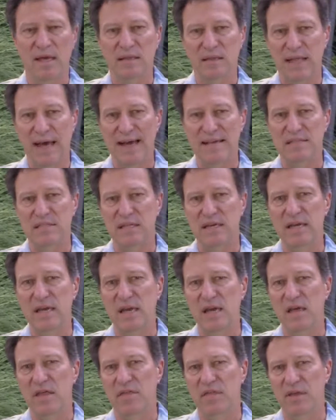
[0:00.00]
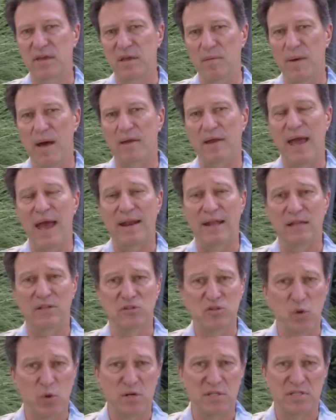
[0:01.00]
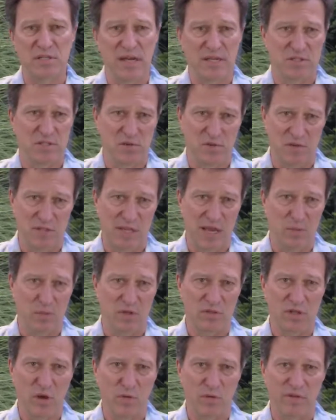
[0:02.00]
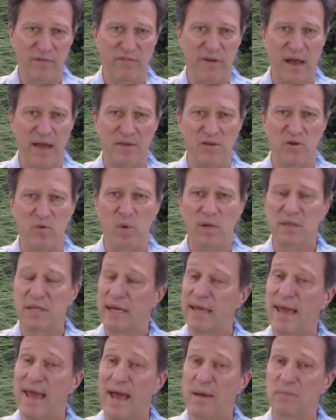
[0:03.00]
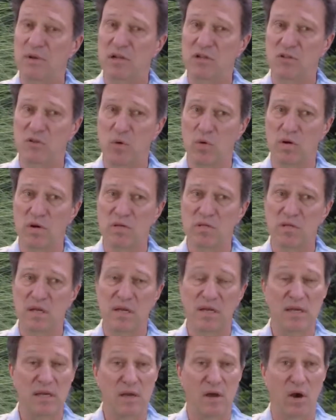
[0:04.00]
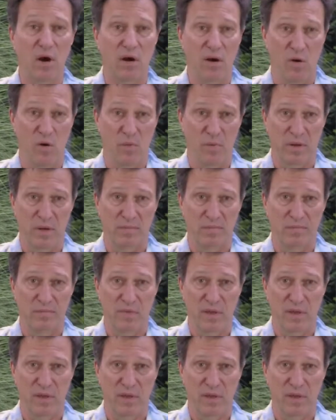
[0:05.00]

Lastly, think about adding door sensors that will notify you when the cabinet doors are open.